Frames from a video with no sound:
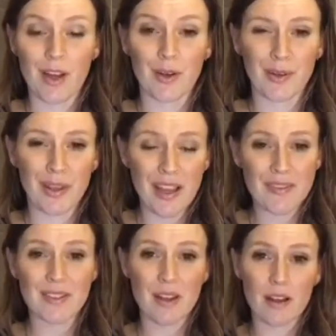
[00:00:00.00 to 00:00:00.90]
Your life
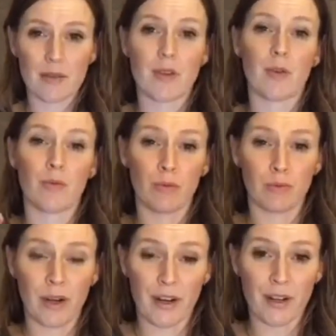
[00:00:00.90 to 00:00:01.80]
is not going to be
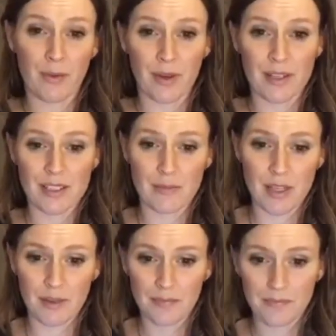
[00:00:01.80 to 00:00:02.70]
where you want it to
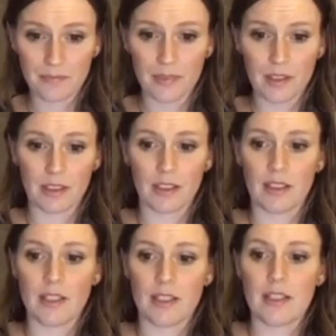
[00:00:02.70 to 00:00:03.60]
be.
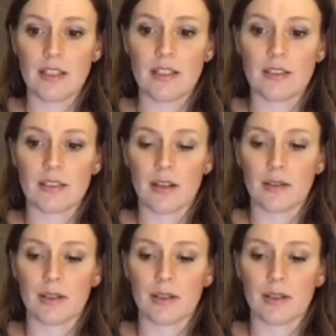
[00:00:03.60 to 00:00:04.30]
So